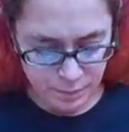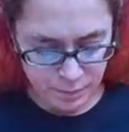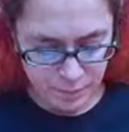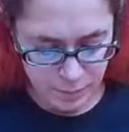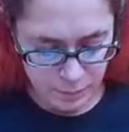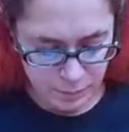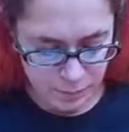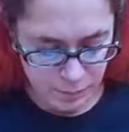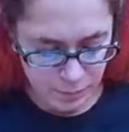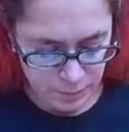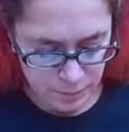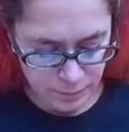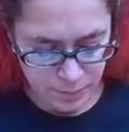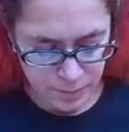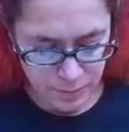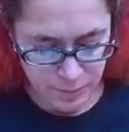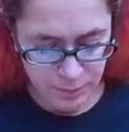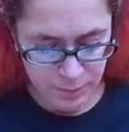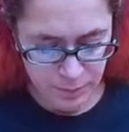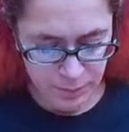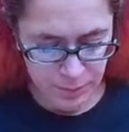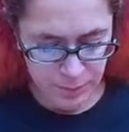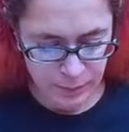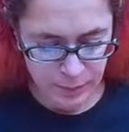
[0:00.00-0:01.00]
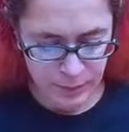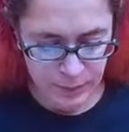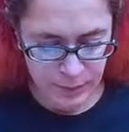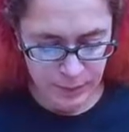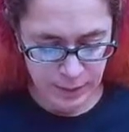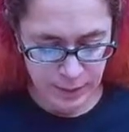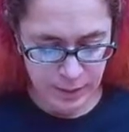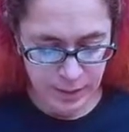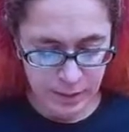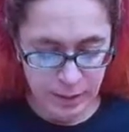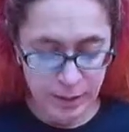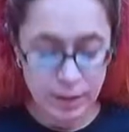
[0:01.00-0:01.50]
But
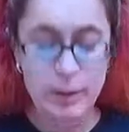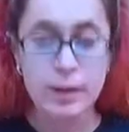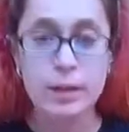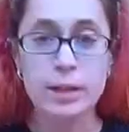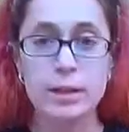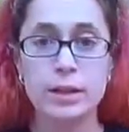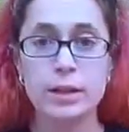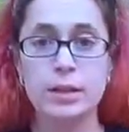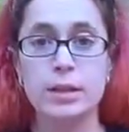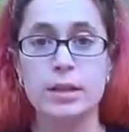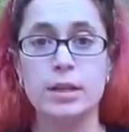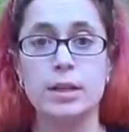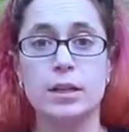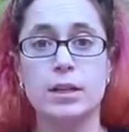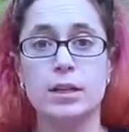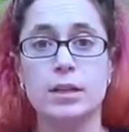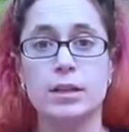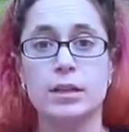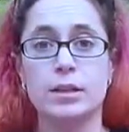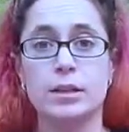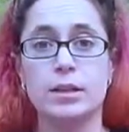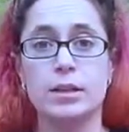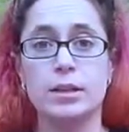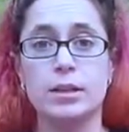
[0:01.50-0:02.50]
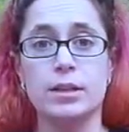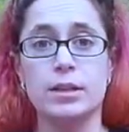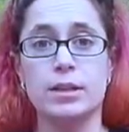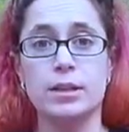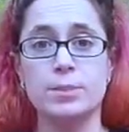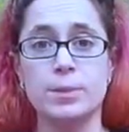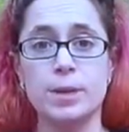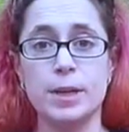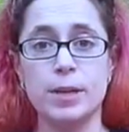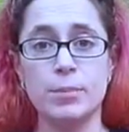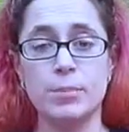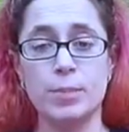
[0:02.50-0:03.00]
this, I think I'm going to nurse
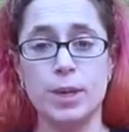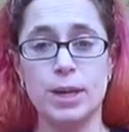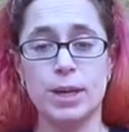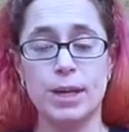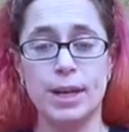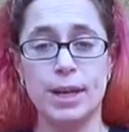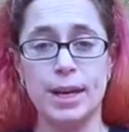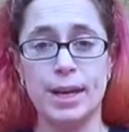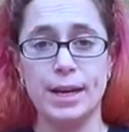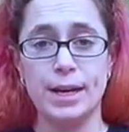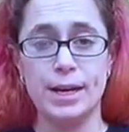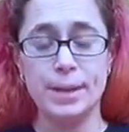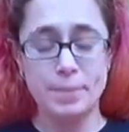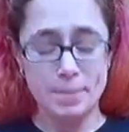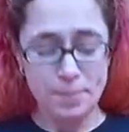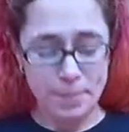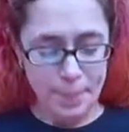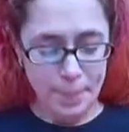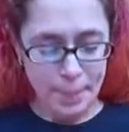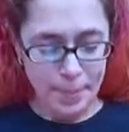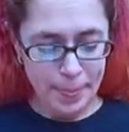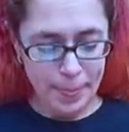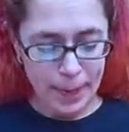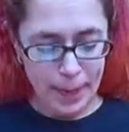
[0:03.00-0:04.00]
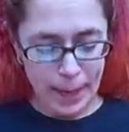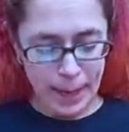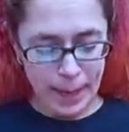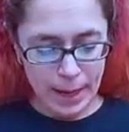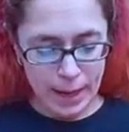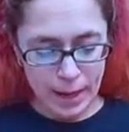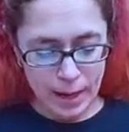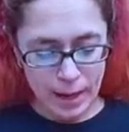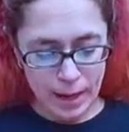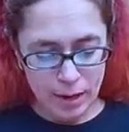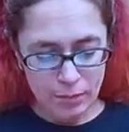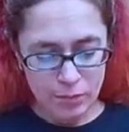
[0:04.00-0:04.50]
it for like a whole year.
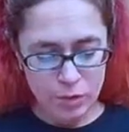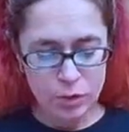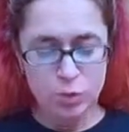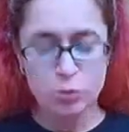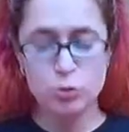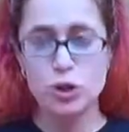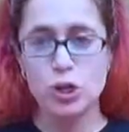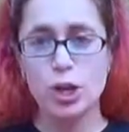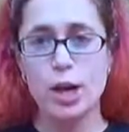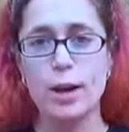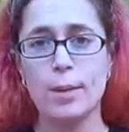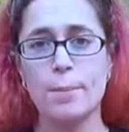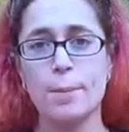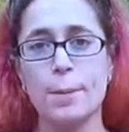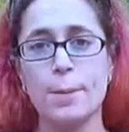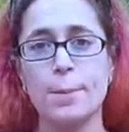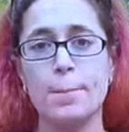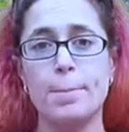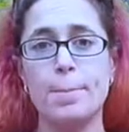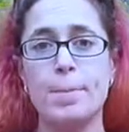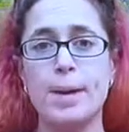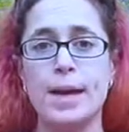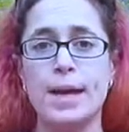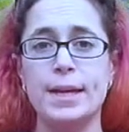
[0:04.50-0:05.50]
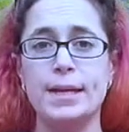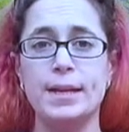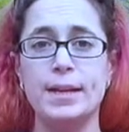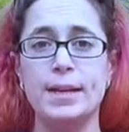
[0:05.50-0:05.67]
I'm going to nurse it for a year.